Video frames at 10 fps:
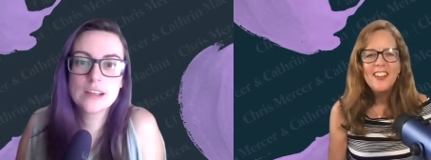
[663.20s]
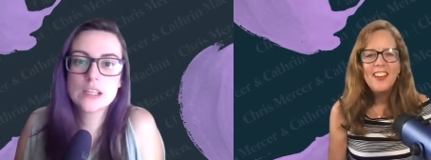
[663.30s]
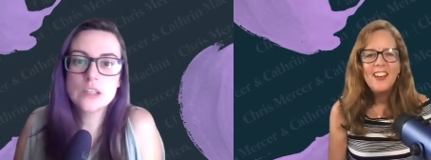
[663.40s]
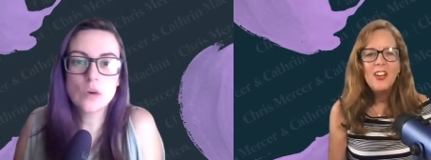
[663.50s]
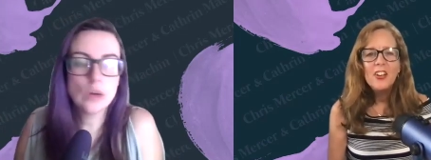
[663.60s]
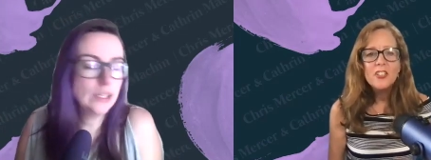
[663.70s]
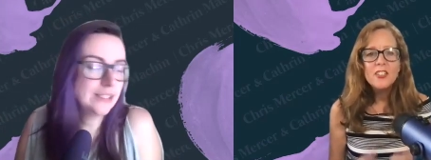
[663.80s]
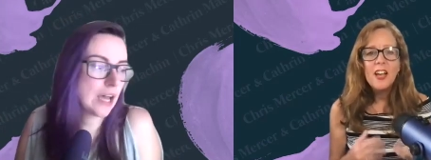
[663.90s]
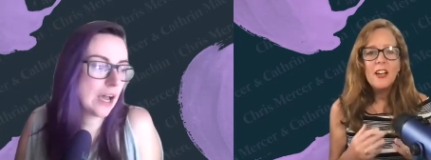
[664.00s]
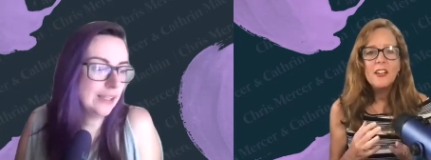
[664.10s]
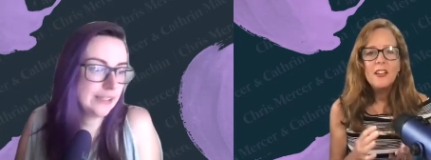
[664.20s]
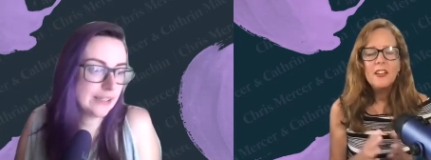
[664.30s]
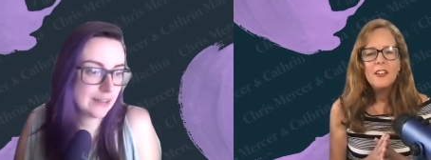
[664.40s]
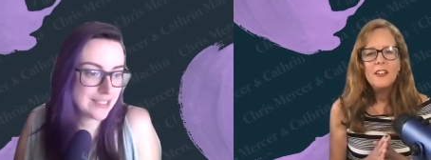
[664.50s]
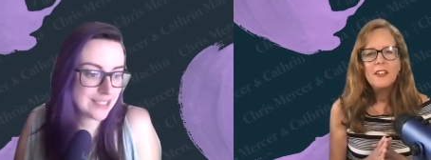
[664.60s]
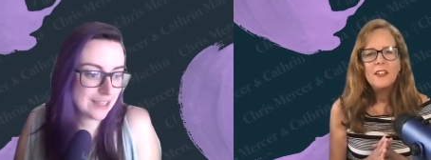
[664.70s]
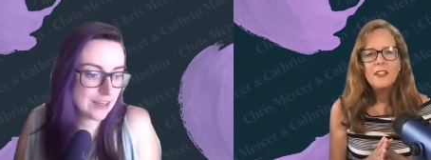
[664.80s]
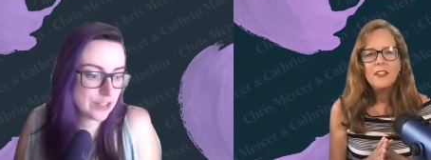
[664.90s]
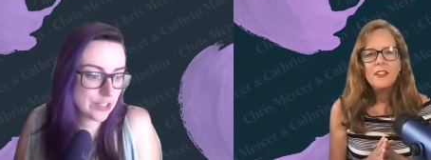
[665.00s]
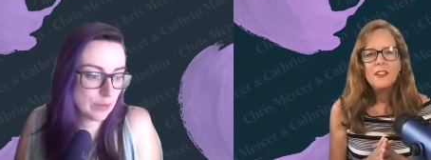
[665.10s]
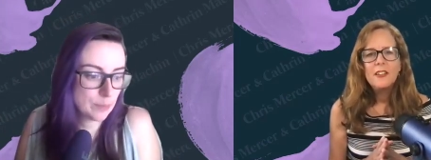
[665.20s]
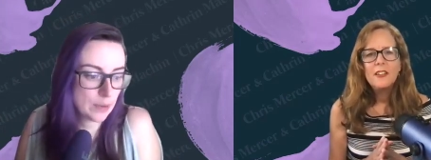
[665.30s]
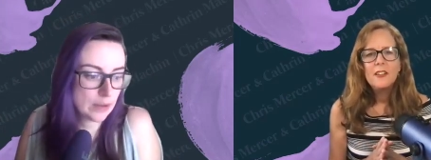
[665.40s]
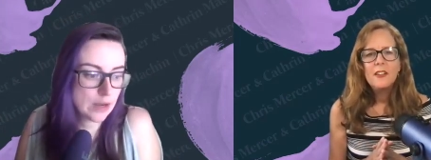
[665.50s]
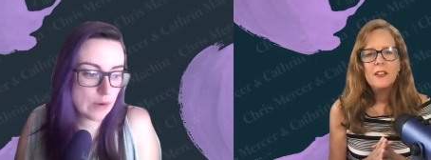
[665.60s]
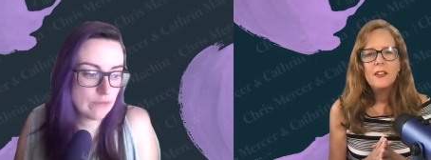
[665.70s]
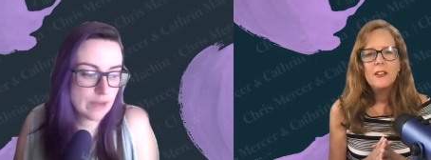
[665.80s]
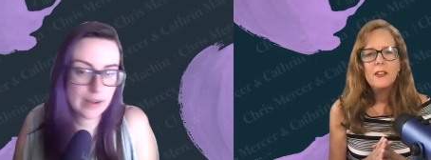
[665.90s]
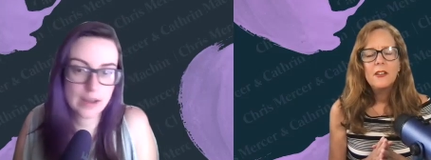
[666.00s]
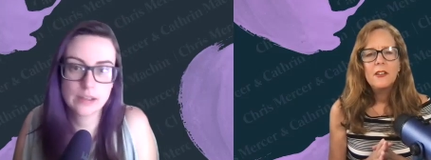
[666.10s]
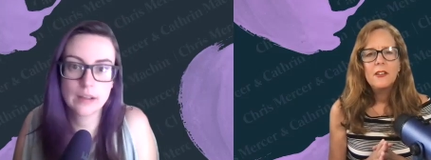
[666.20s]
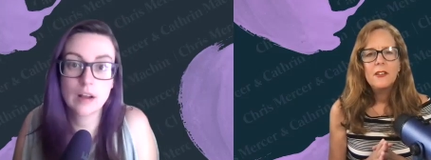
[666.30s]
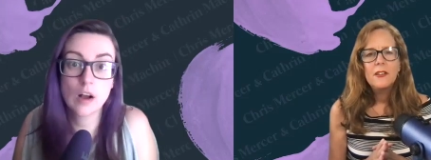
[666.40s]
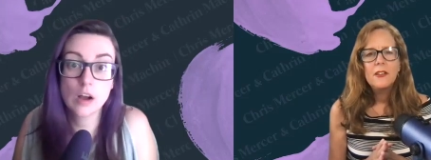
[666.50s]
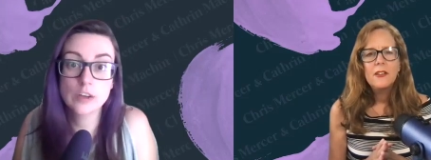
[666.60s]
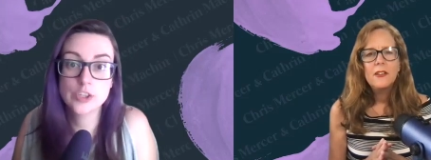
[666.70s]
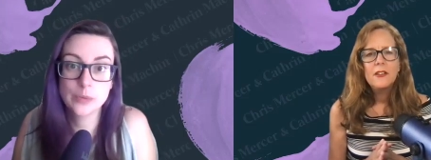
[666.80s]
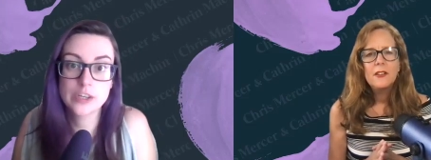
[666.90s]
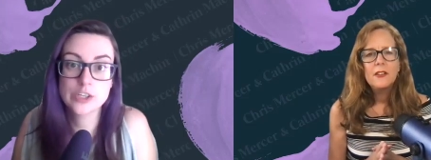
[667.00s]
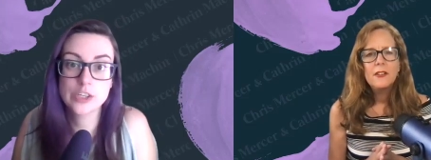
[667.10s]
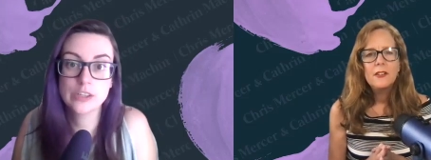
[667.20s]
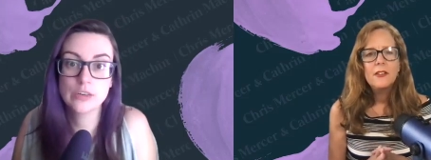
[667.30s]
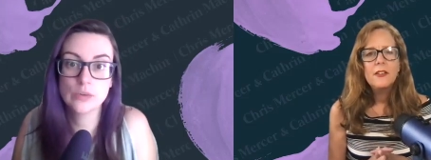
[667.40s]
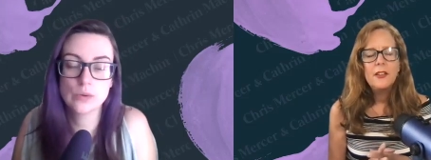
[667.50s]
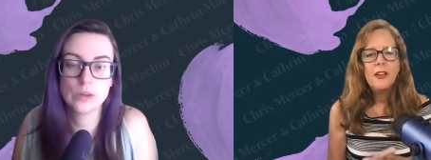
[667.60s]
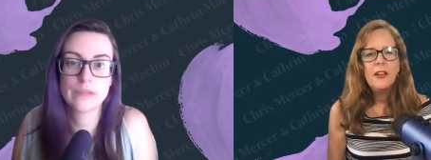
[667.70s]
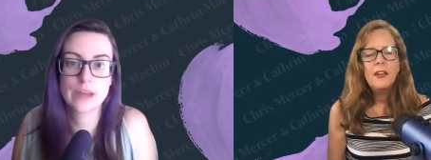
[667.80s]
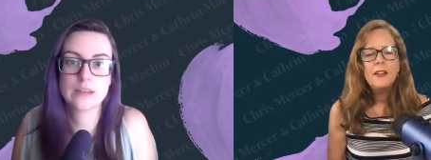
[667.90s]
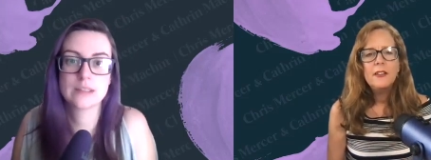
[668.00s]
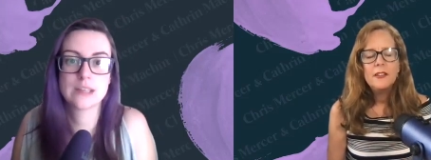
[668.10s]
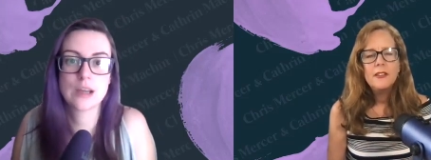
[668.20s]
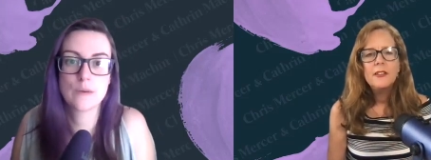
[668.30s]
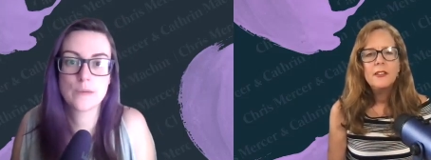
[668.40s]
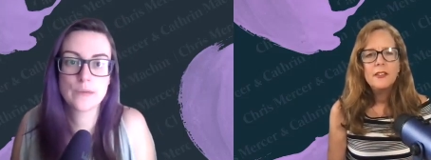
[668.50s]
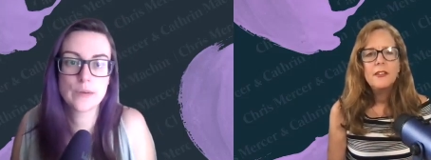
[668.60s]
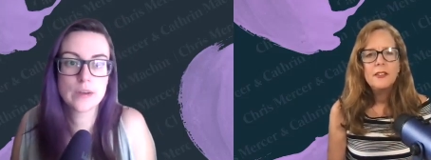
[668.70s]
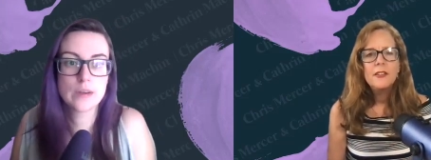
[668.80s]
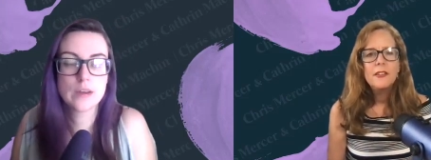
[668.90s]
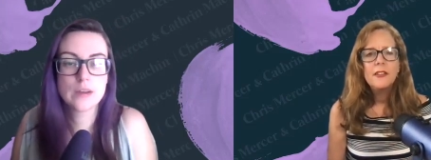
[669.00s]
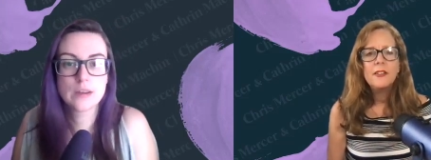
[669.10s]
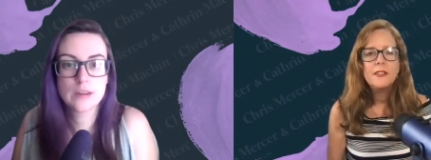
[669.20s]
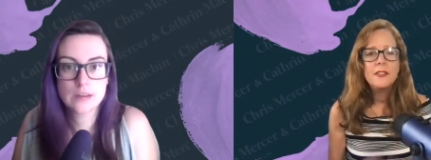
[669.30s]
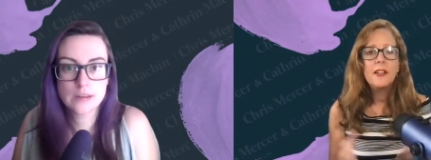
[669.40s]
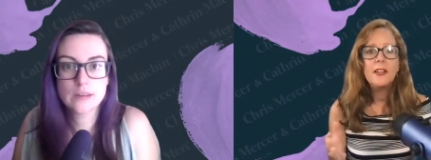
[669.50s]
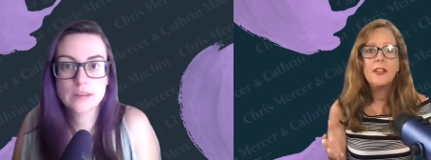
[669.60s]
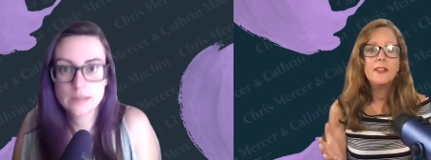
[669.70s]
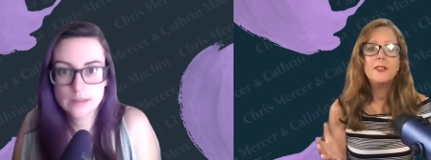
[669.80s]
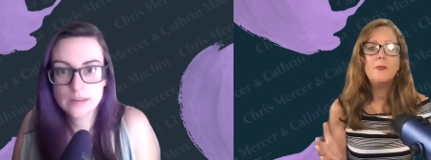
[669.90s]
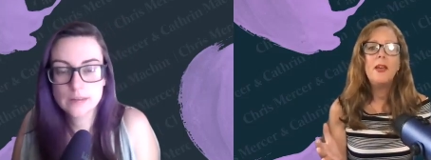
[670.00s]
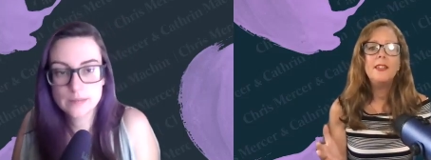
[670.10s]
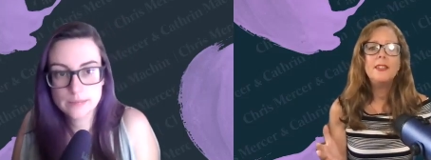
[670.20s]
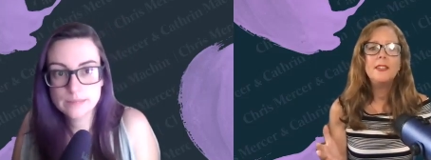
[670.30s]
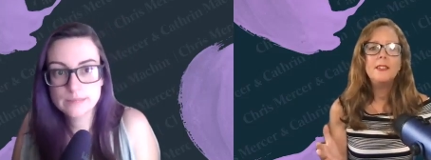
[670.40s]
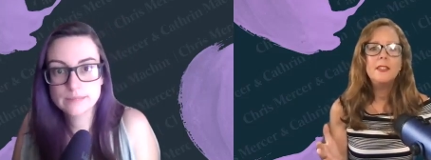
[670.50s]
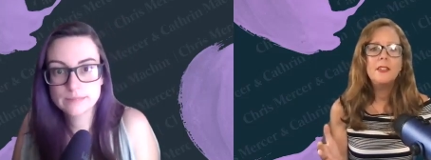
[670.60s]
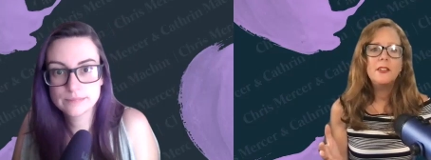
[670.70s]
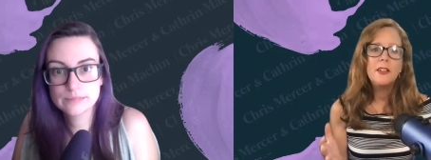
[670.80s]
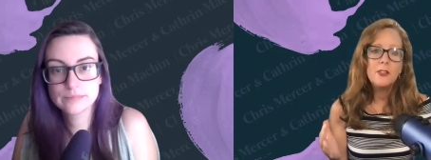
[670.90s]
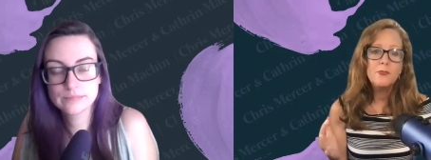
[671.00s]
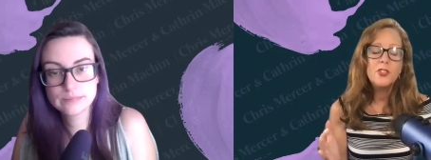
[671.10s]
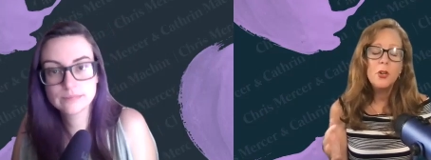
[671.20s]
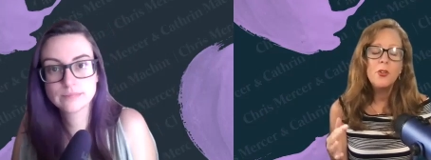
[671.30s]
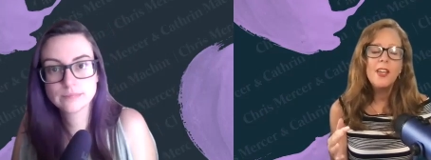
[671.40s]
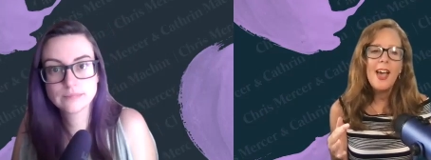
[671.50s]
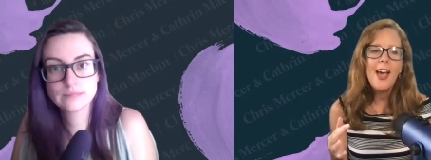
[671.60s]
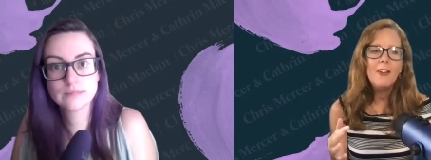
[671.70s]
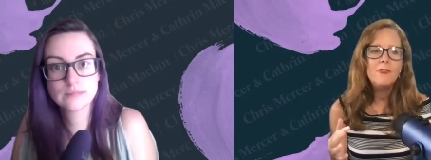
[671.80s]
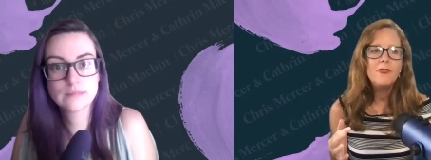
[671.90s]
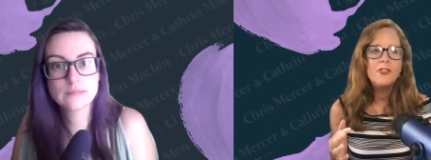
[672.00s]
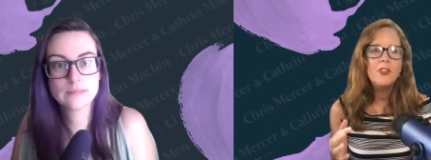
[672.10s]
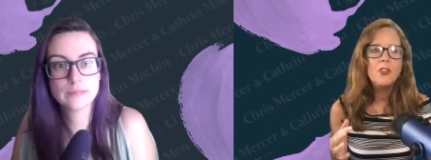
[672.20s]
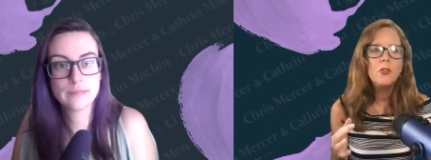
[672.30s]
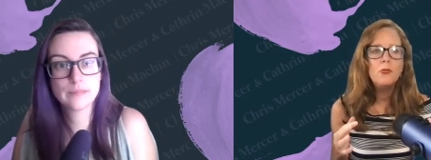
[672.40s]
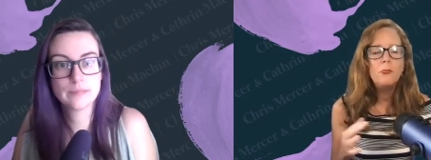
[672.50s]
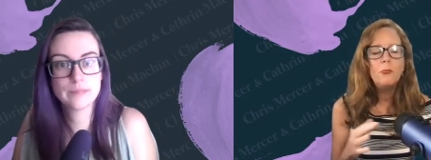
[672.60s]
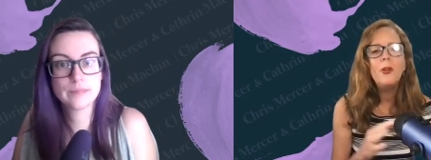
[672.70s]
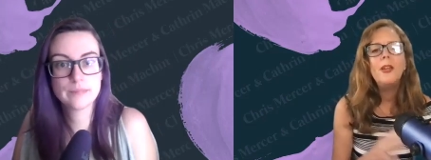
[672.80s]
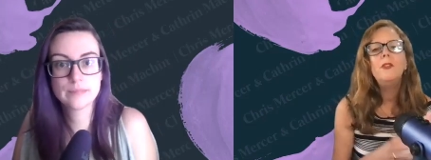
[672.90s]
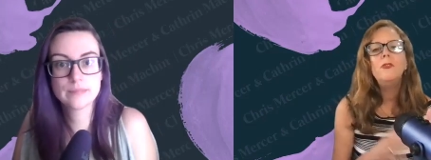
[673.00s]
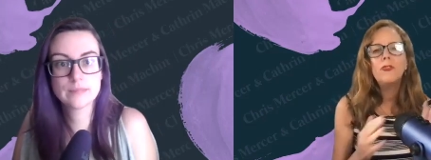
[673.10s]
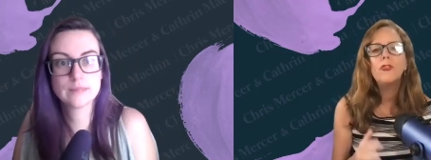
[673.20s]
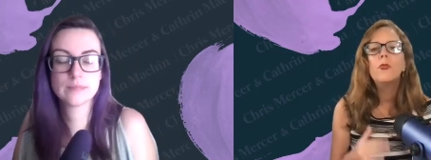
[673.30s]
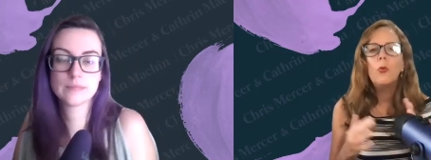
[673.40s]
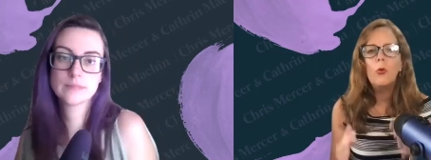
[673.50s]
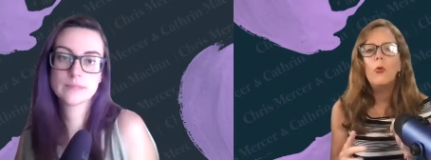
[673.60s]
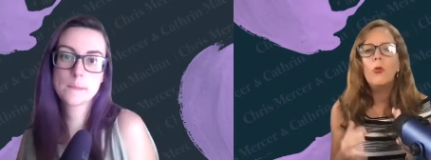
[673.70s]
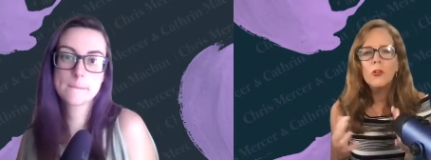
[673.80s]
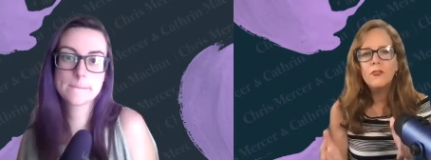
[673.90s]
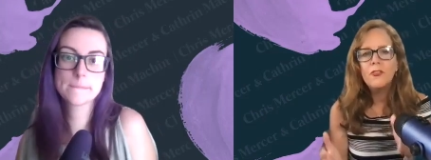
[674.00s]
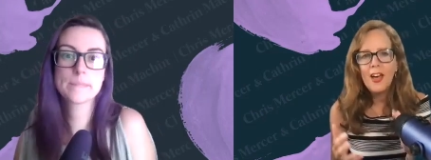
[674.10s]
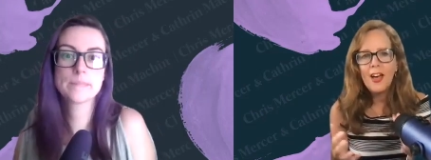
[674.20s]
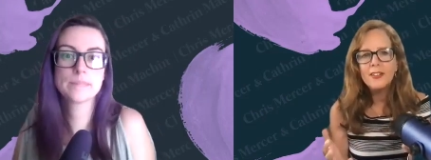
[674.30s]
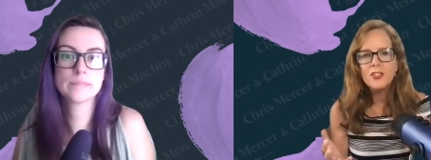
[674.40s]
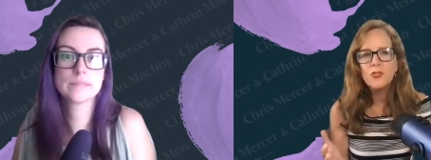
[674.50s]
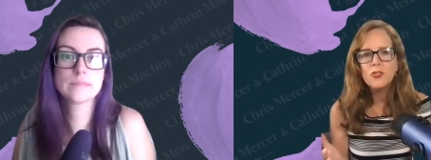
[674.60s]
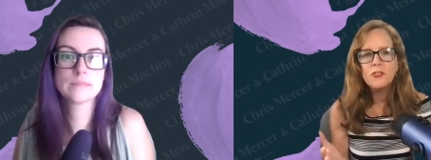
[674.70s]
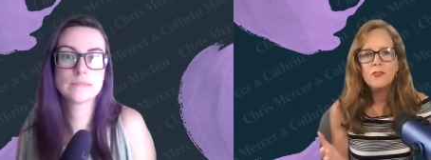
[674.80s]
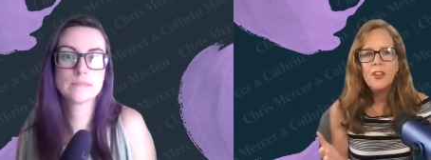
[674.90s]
Speaker 1: not entirely in isolation, but you know, I've never had like art tuition and all yeah. of that stuff.
Speaker 2: That's like that's amazing to like so you have you've been through all of that sort of